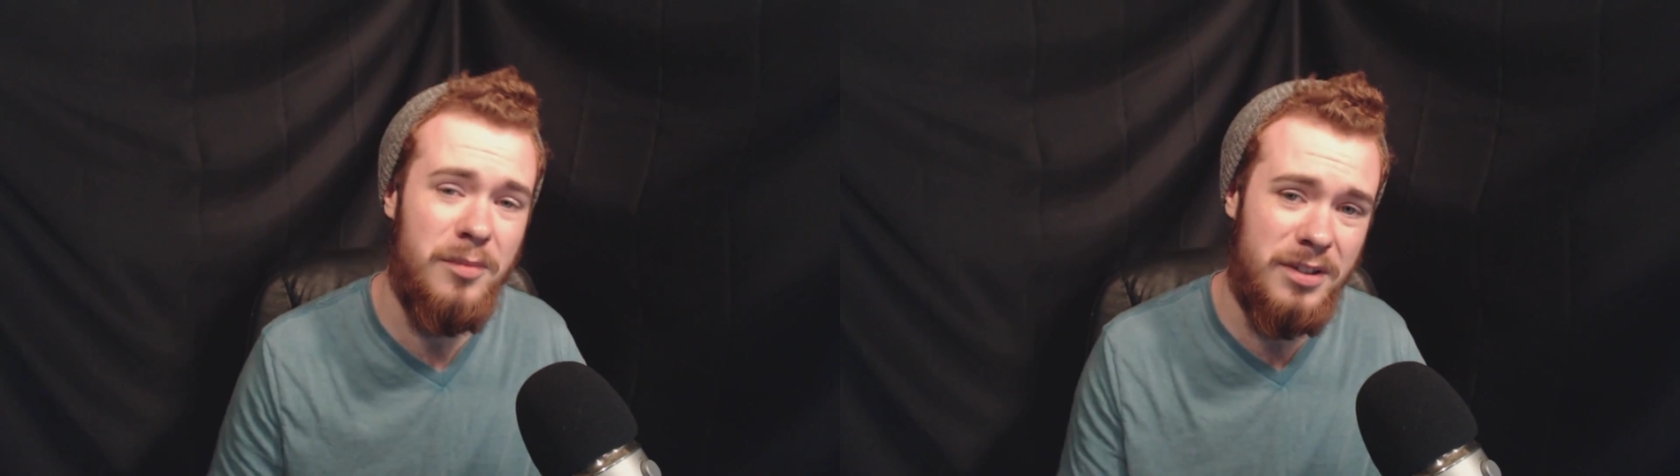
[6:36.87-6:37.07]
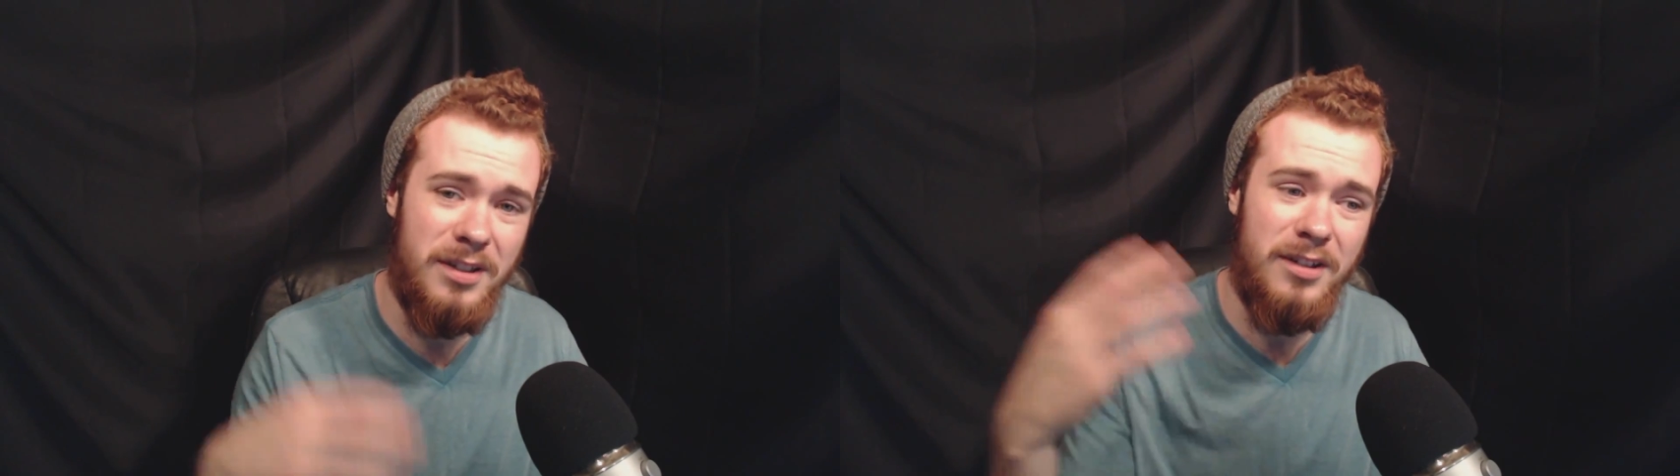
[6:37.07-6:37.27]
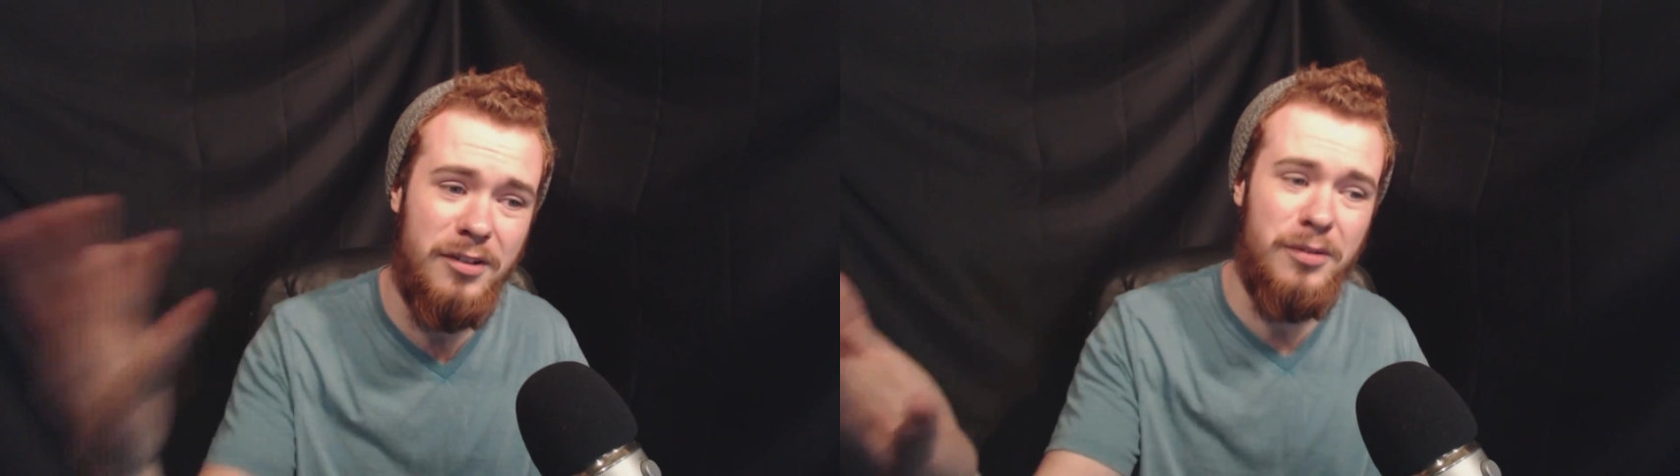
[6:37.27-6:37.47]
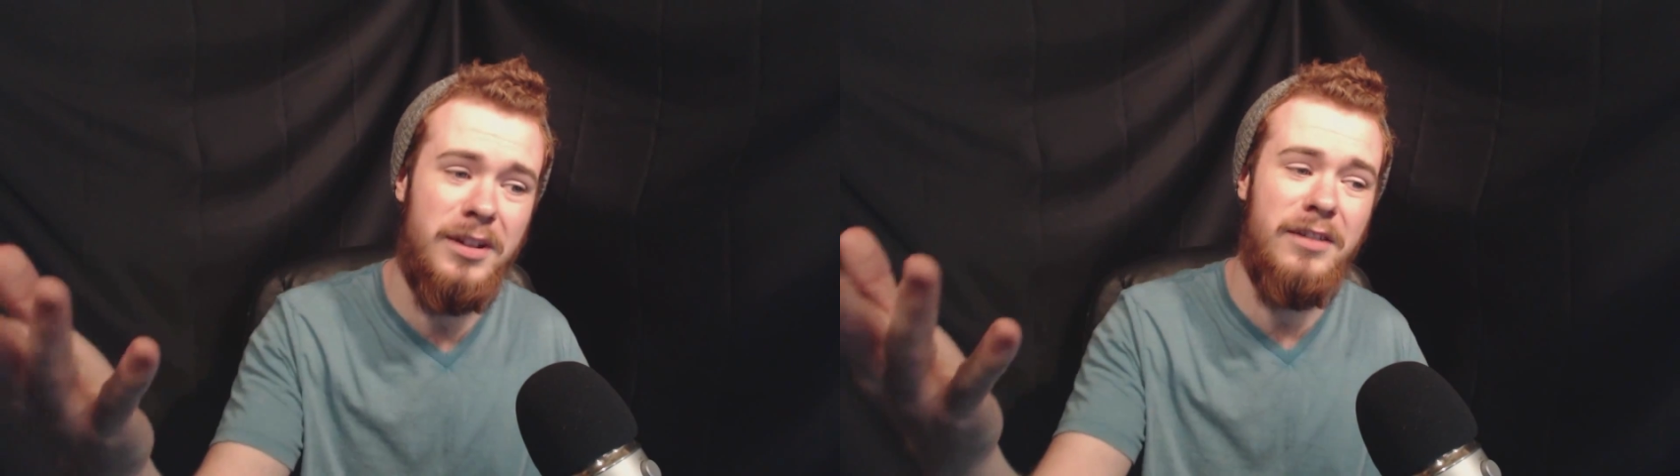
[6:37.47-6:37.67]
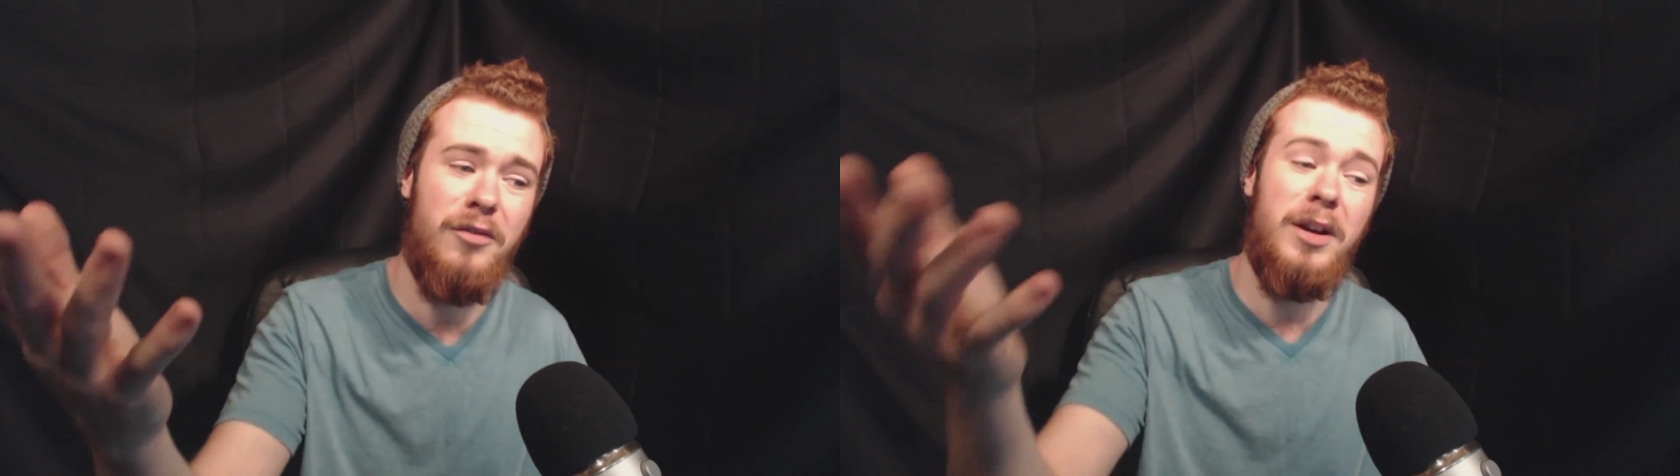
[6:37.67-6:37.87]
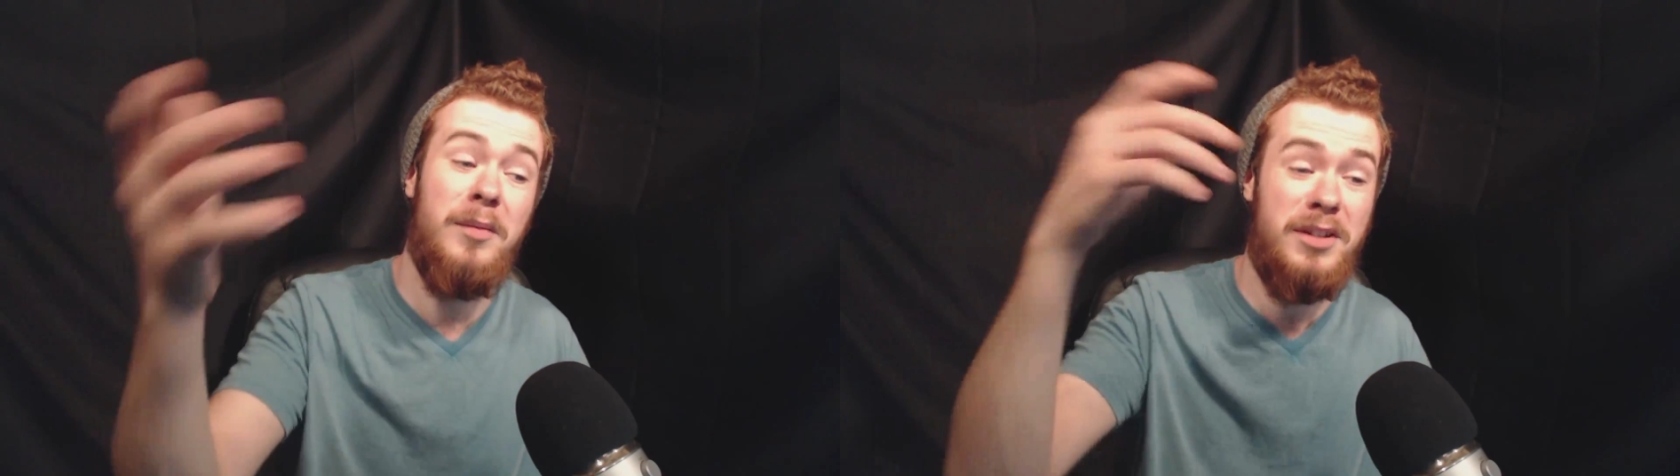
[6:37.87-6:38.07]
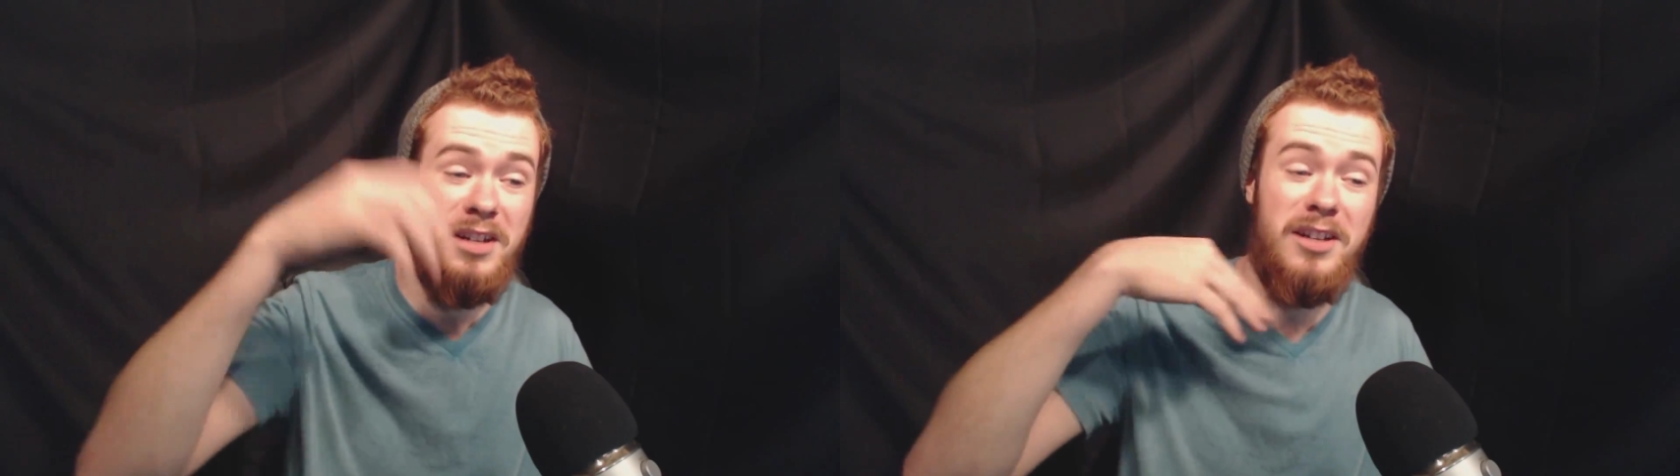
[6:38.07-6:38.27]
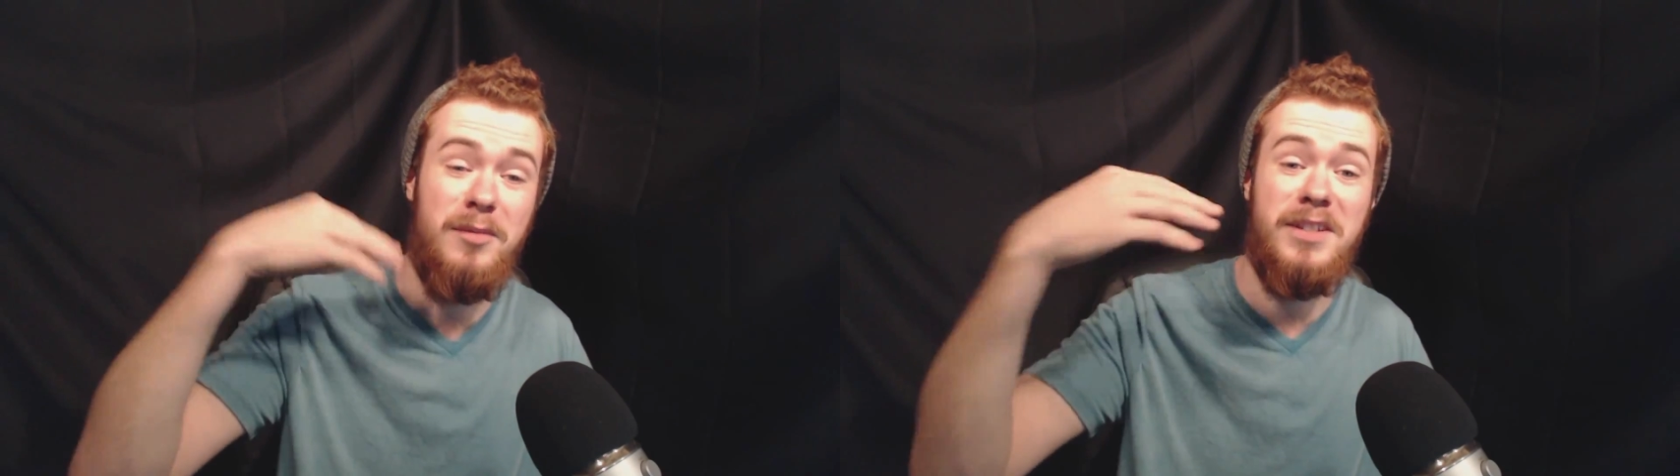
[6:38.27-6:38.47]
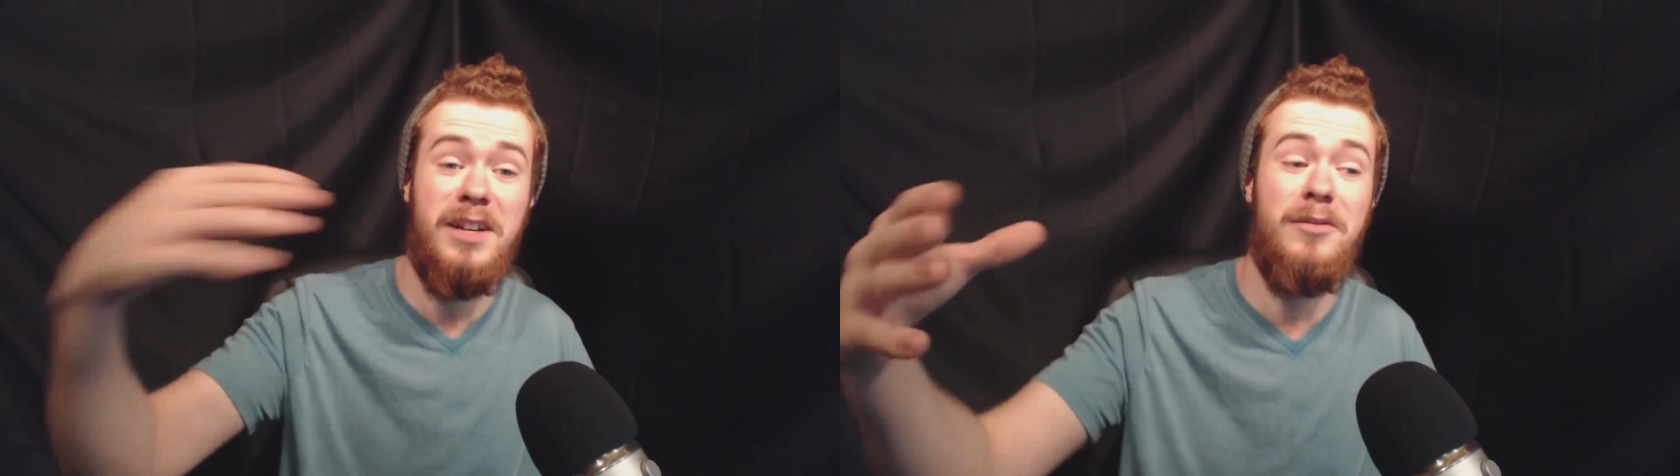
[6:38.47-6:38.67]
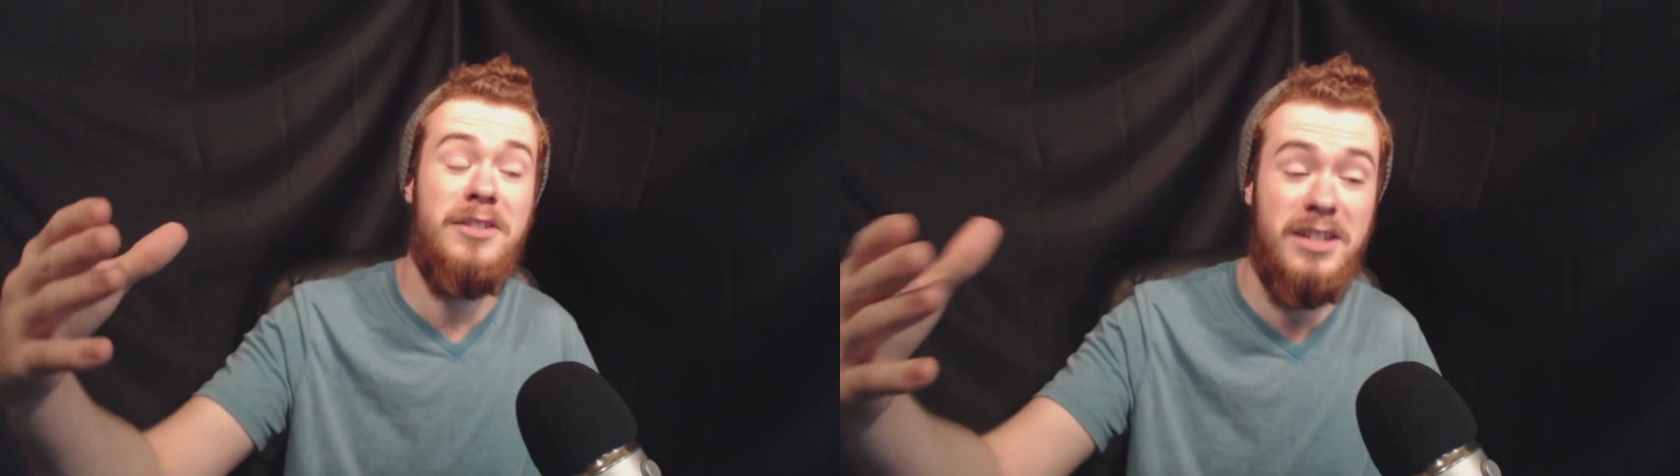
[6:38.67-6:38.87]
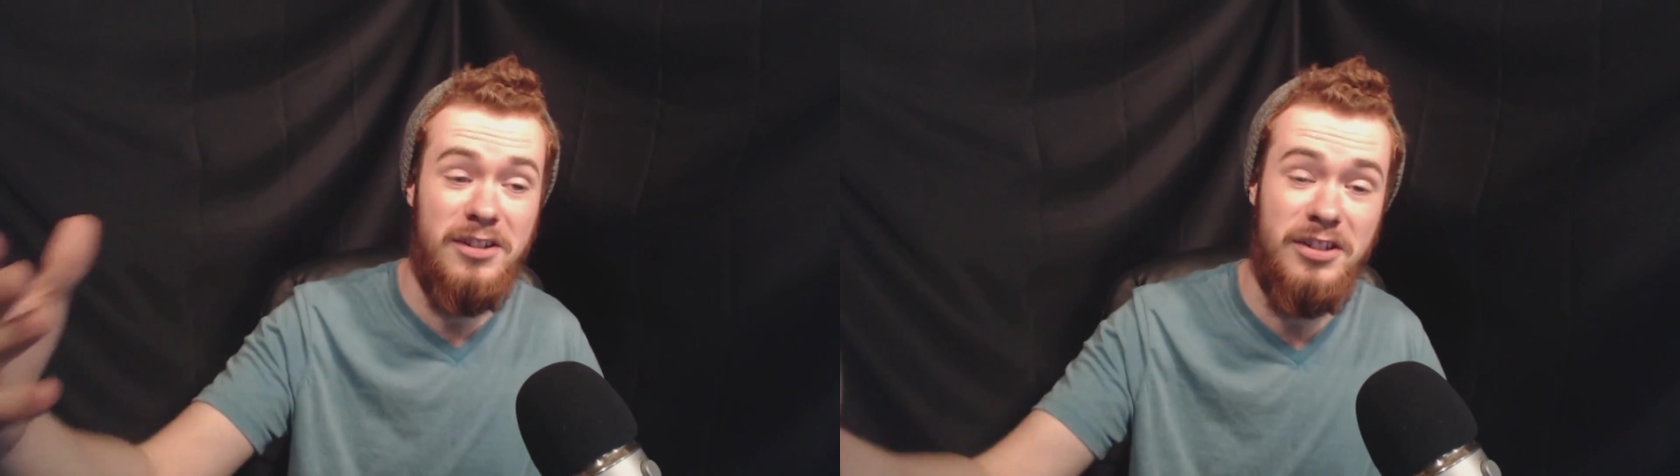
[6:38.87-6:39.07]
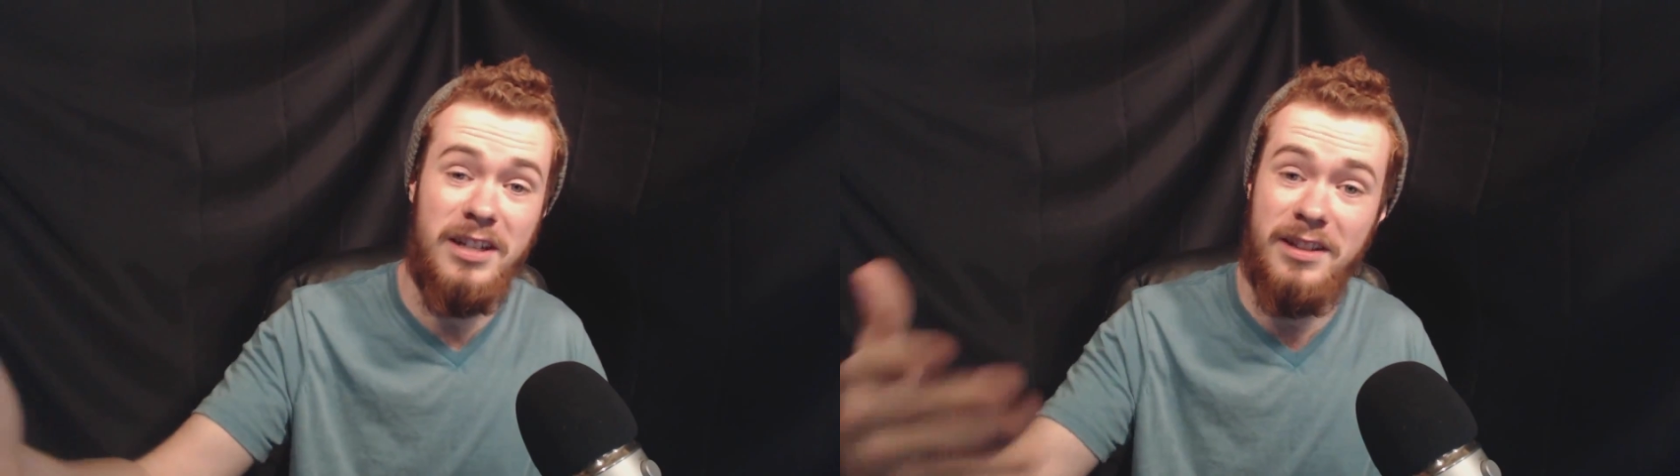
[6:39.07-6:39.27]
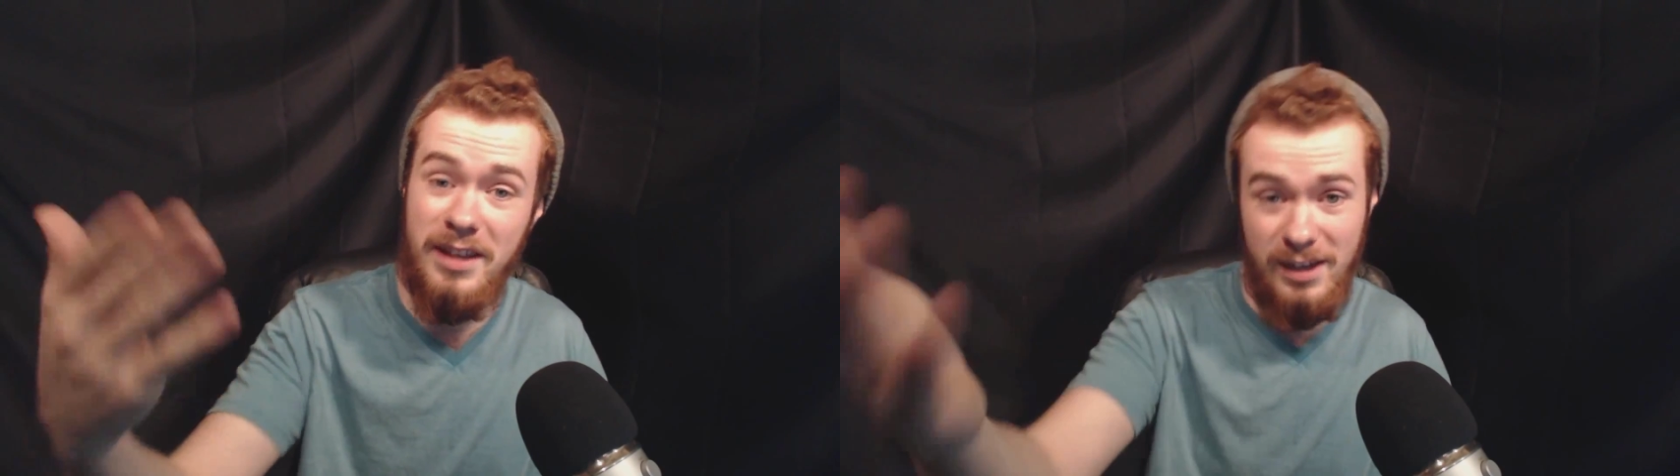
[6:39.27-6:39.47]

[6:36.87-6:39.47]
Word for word: I'm excited to do the giveaway. I'm excited to be signed with TGN.